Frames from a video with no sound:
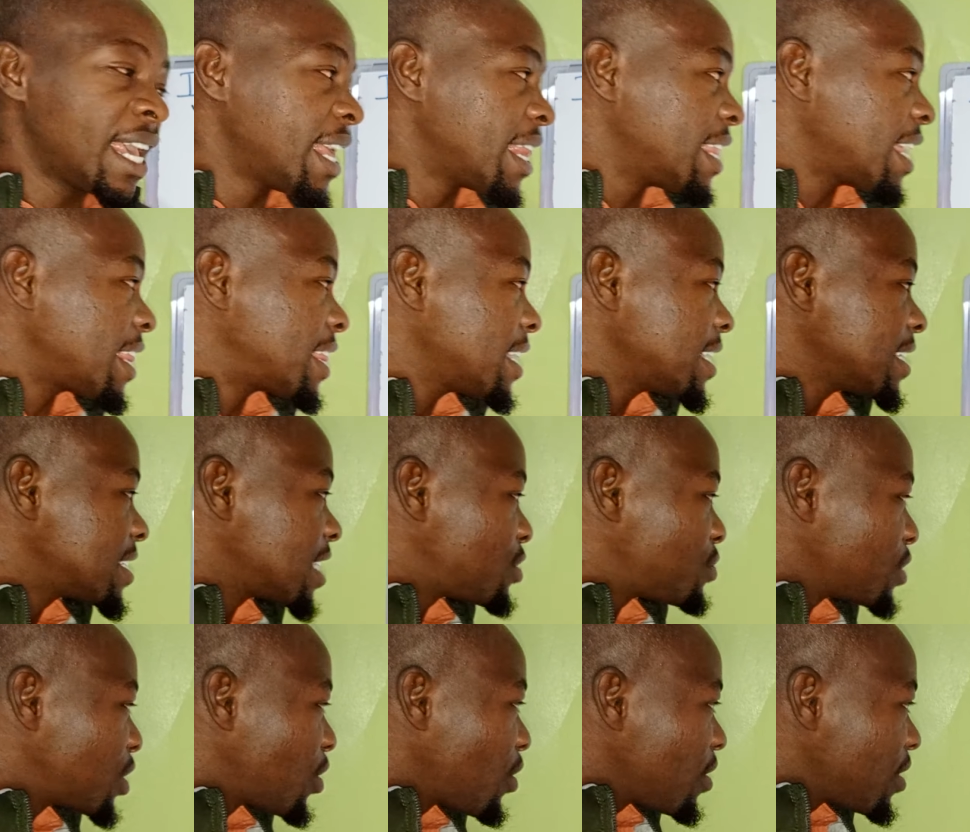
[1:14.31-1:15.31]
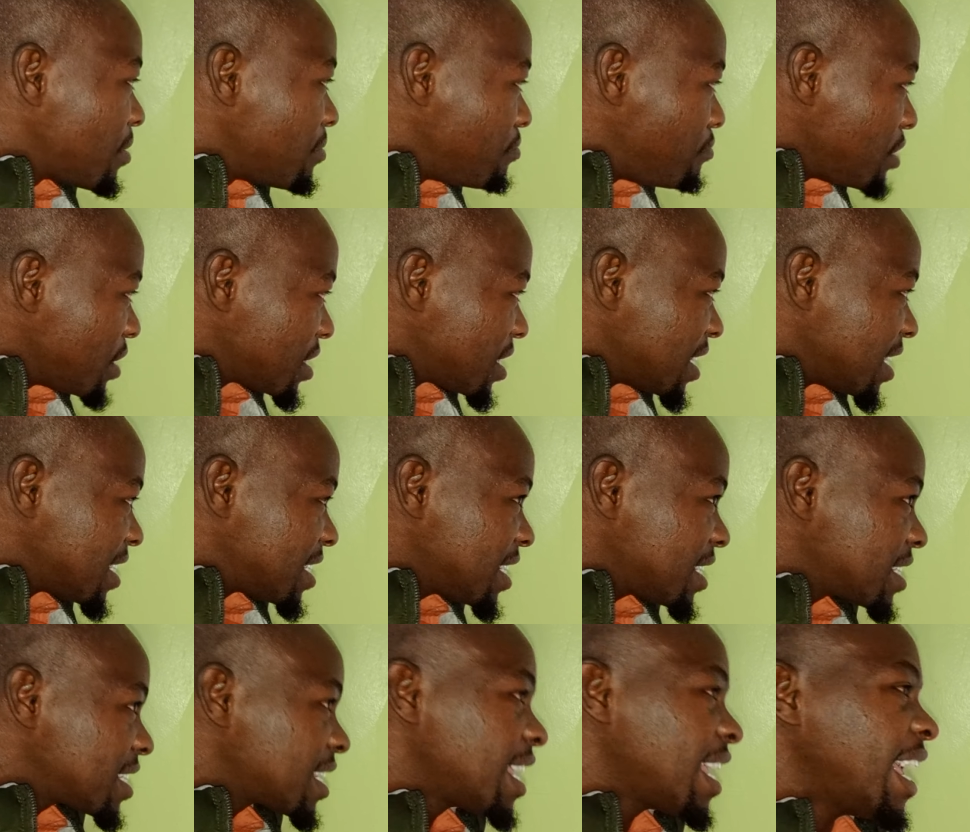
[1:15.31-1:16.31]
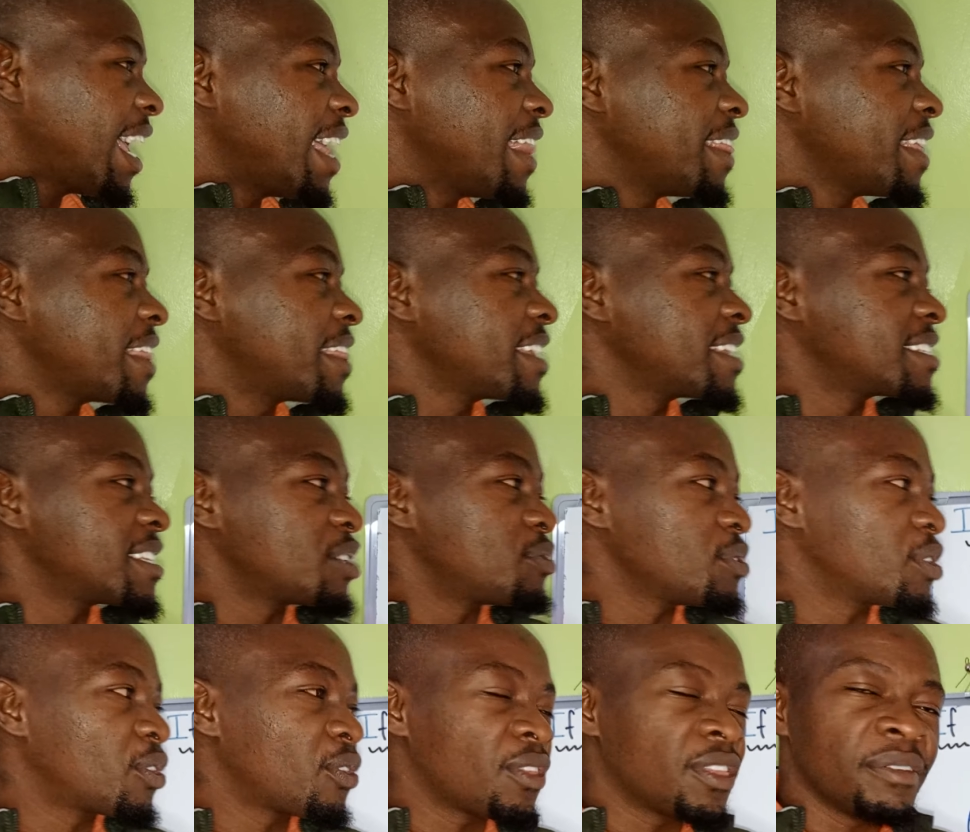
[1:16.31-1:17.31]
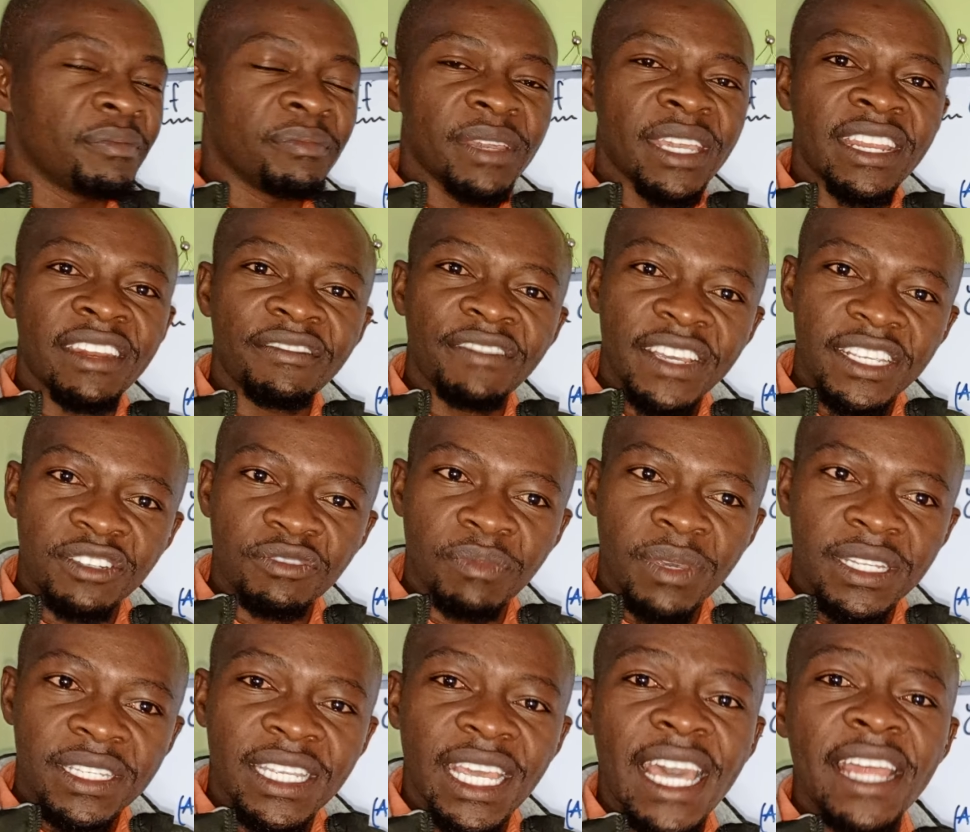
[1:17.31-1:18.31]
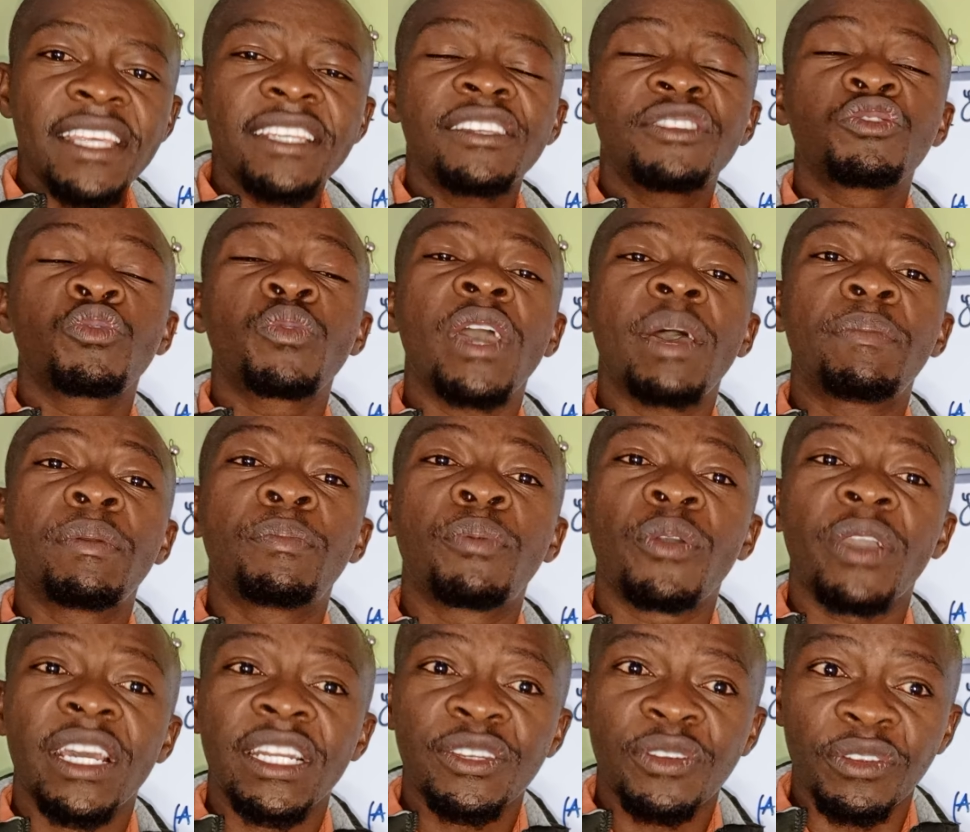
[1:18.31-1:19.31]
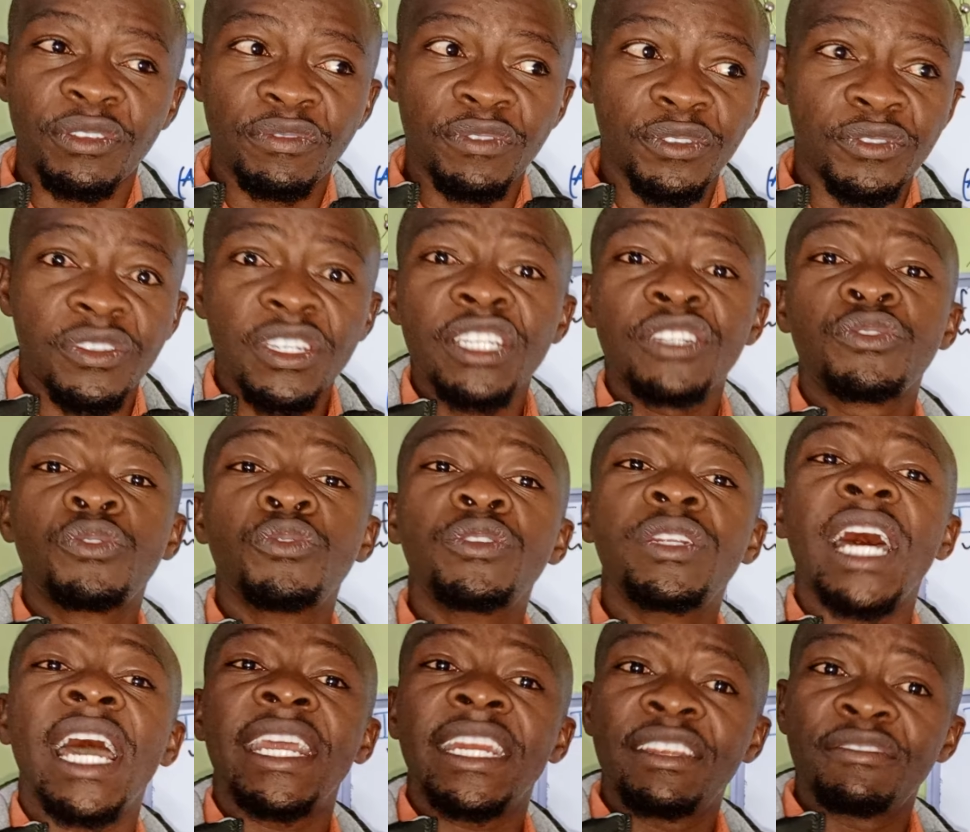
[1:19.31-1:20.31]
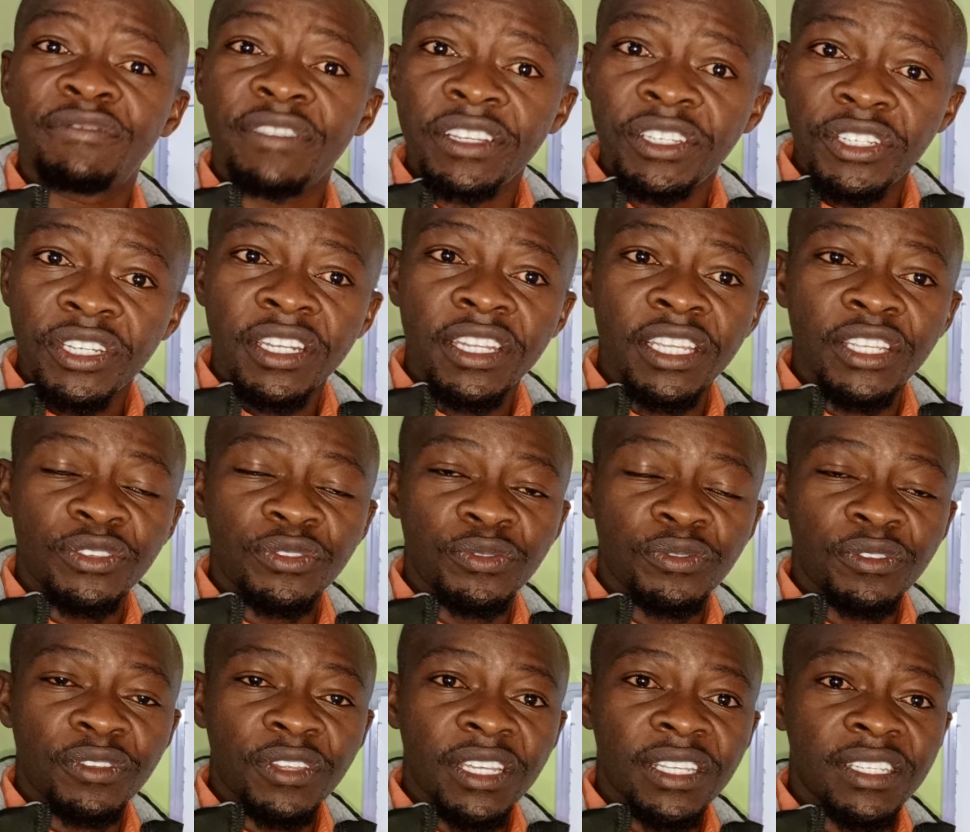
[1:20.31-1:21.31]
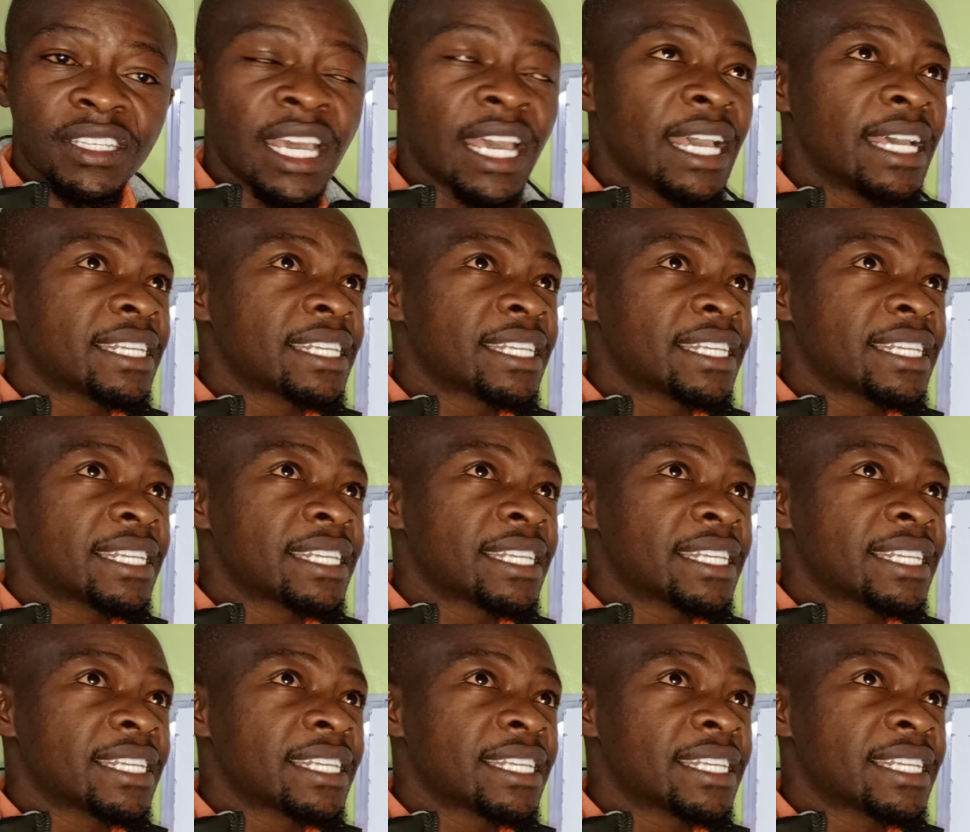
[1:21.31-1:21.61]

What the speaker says: There are things that we call them businesses, and there are things that we call them investments. And this is where people get confused. It's good I differentiate these two things.